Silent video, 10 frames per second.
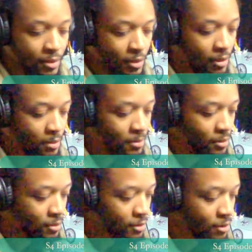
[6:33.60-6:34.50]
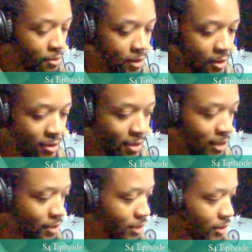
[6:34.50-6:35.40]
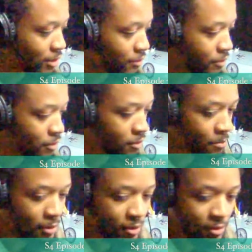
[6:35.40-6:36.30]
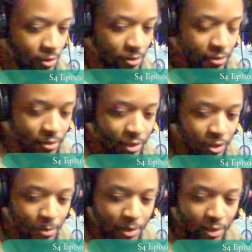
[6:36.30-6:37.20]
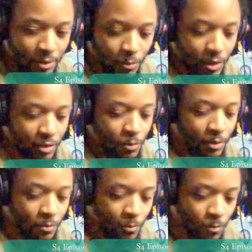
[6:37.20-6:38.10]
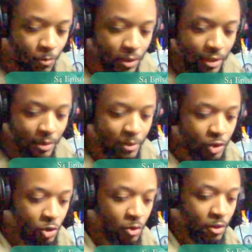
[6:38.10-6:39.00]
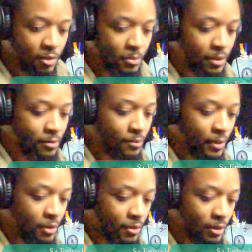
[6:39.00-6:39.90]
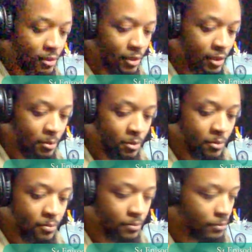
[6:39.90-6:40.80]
Yep. Go ahead and digest that for a little bit. Think about that. What could I be talking about? Veteran label.